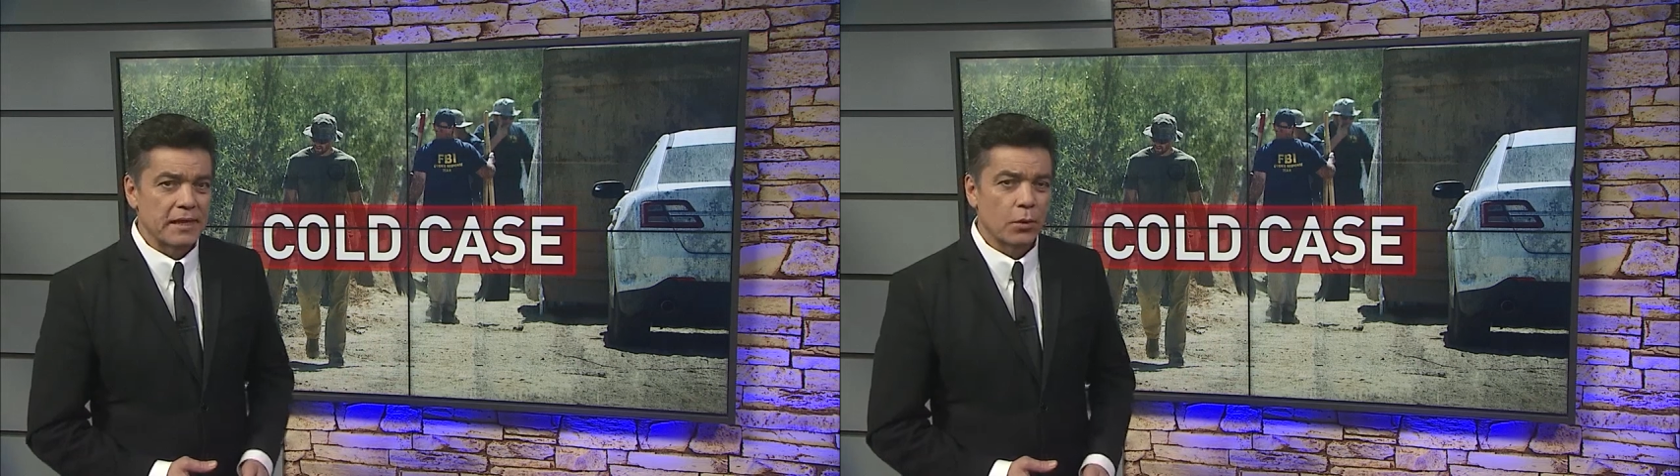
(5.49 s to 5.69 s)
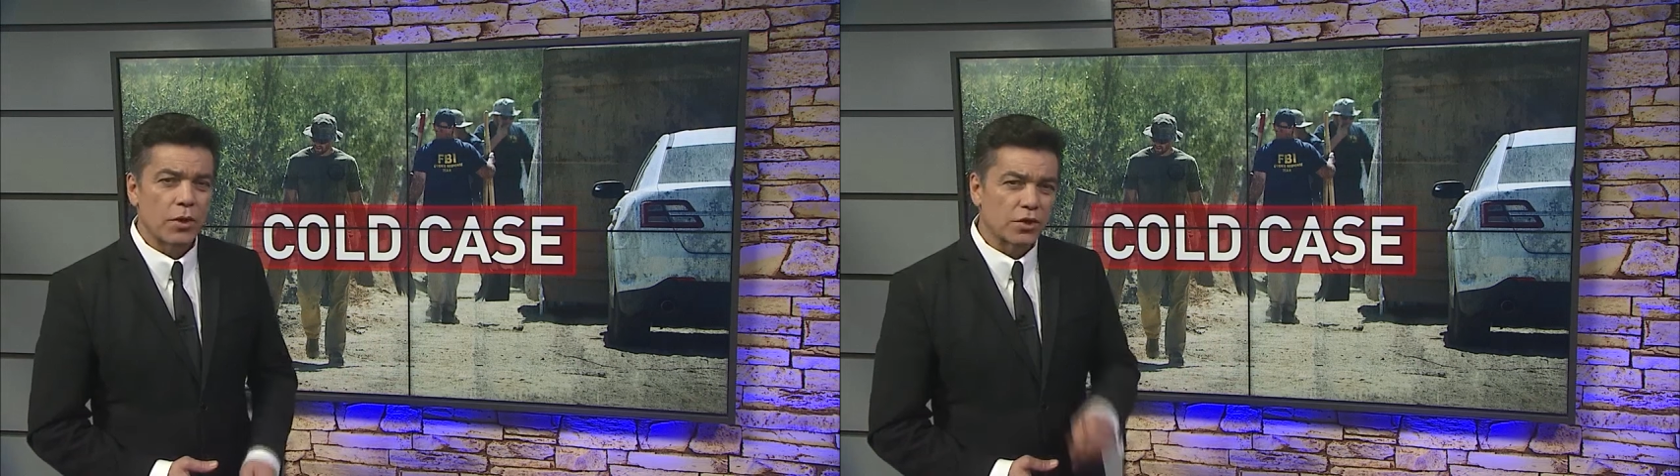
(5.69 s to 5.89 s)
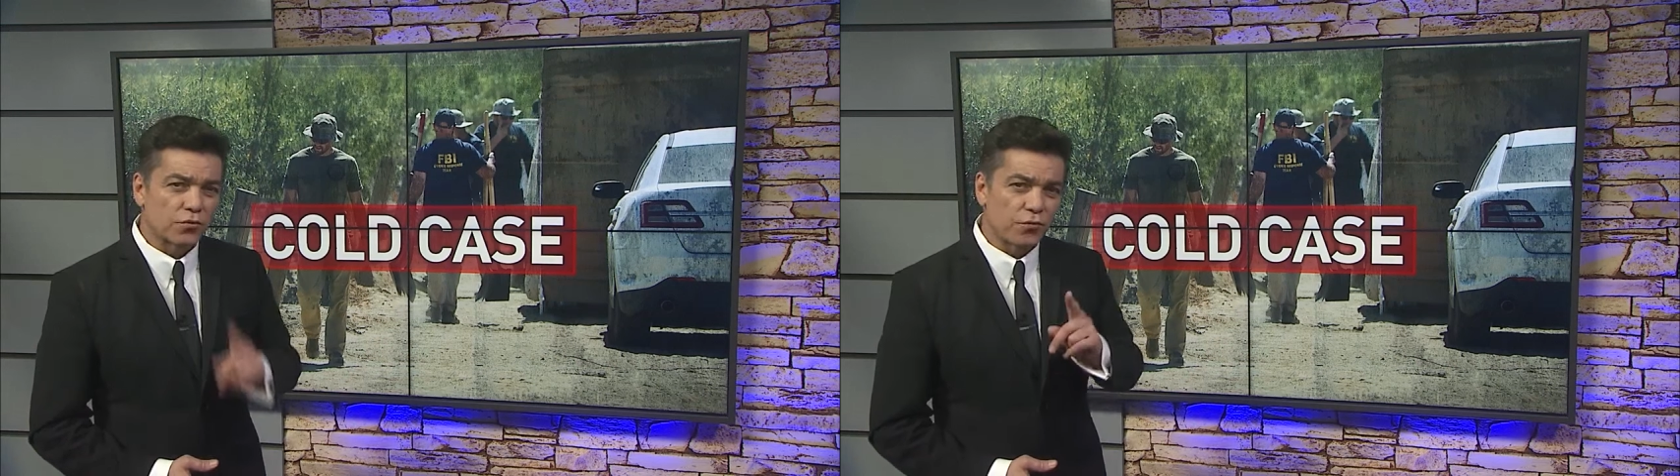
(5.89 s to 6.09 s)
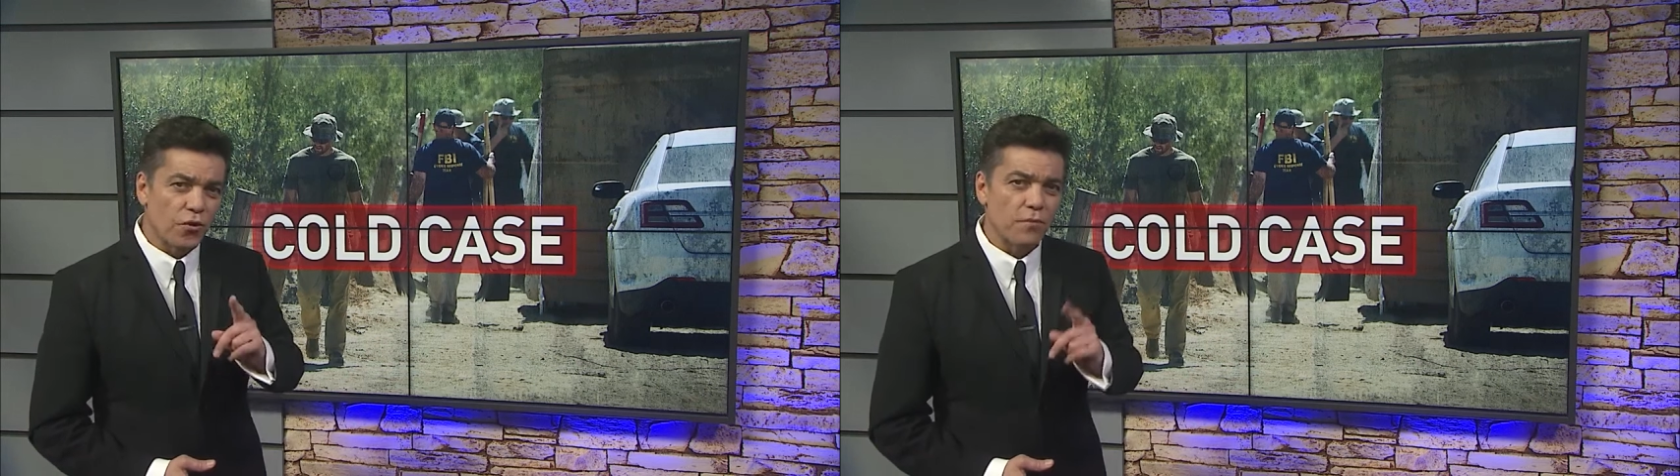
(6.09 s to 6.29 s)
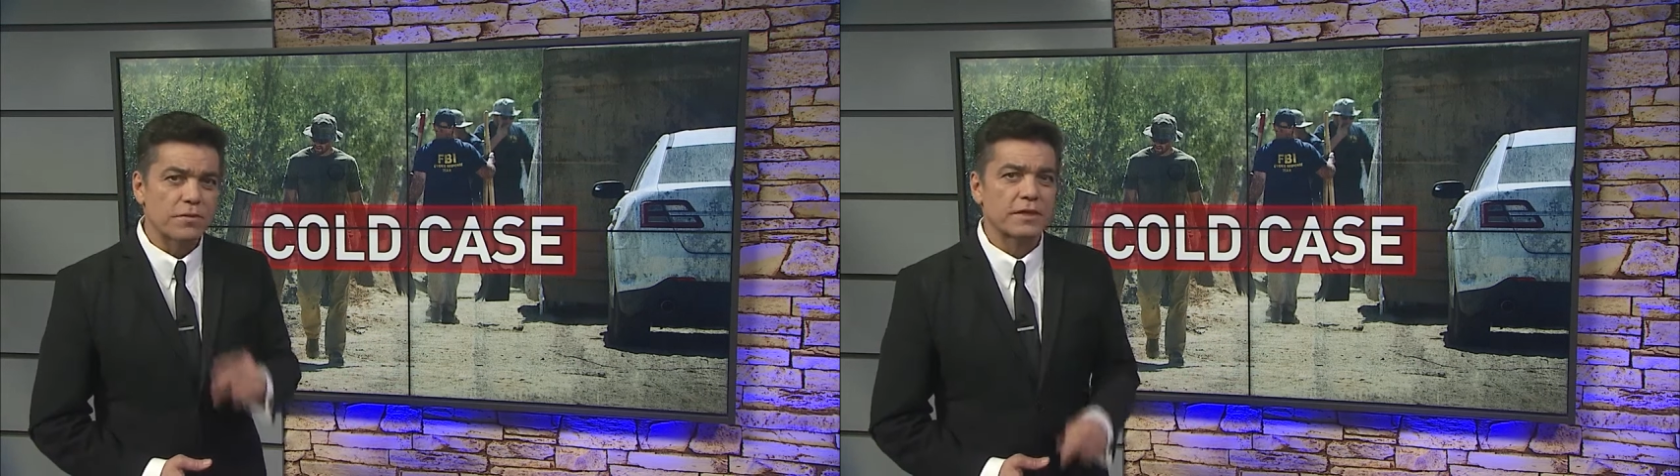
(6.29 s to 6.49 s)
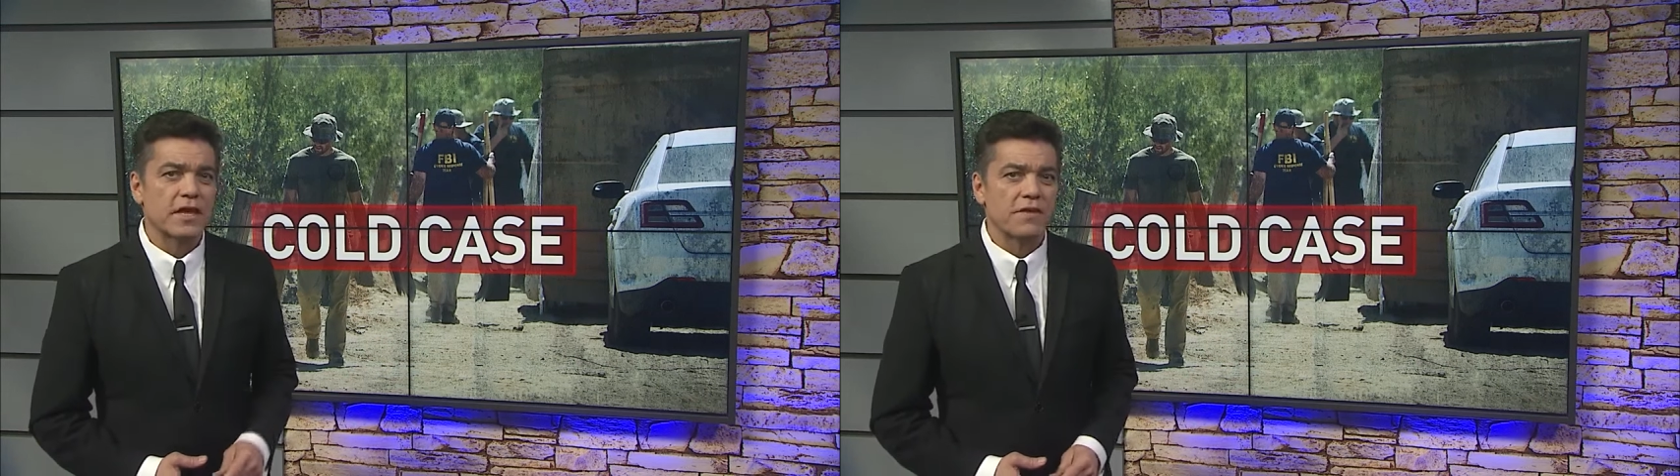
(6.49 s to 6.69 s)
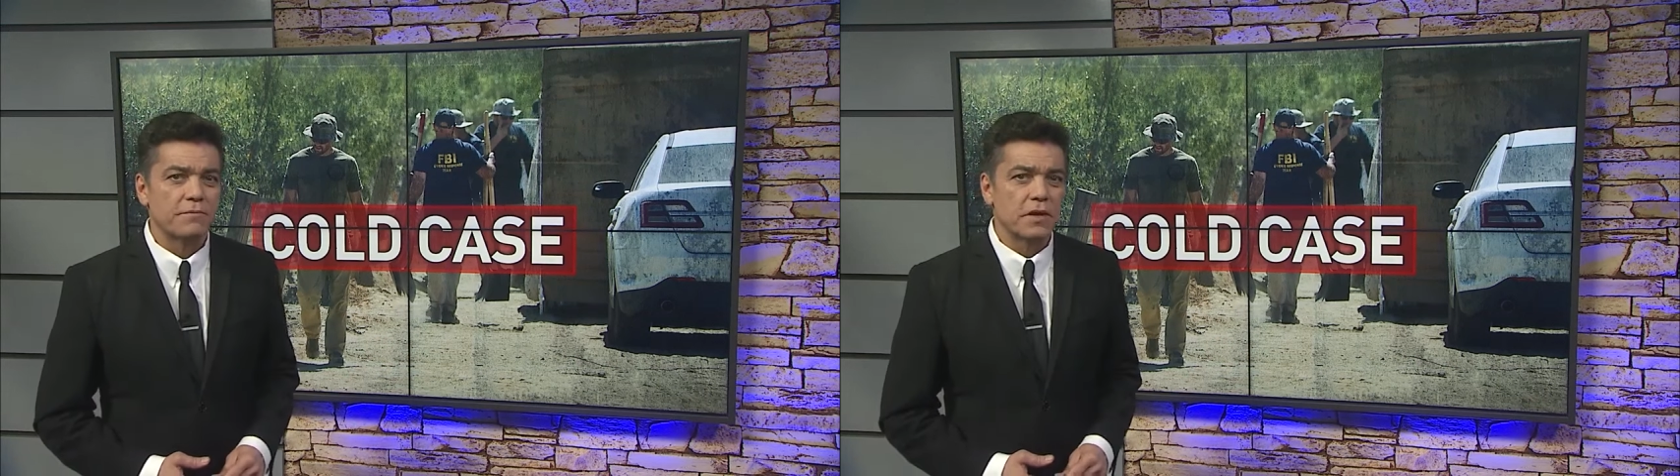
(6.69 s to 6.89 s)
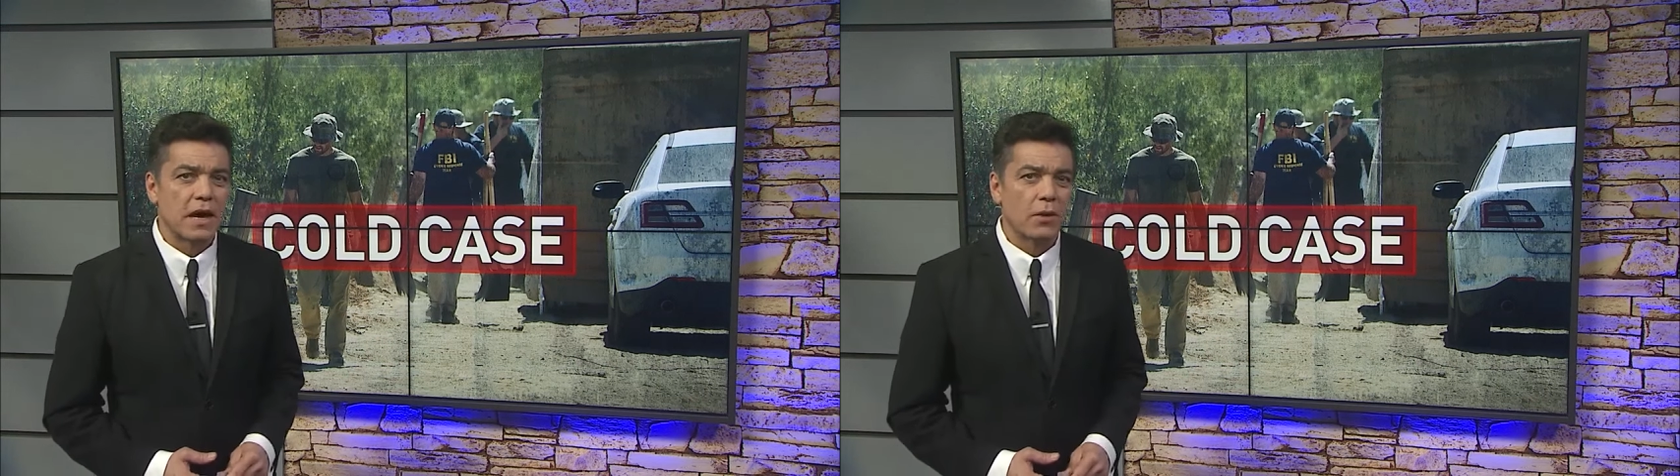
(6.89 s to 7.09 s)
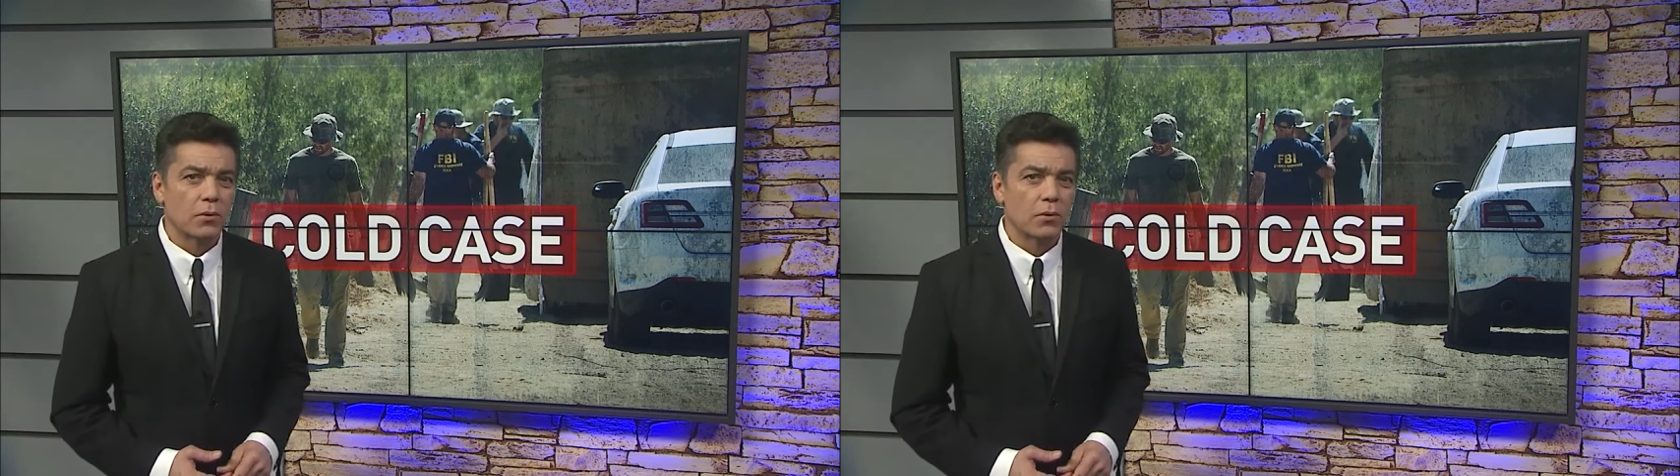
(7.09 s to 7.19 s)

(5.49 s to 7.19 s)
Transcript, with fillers: We confirmed that the F B I,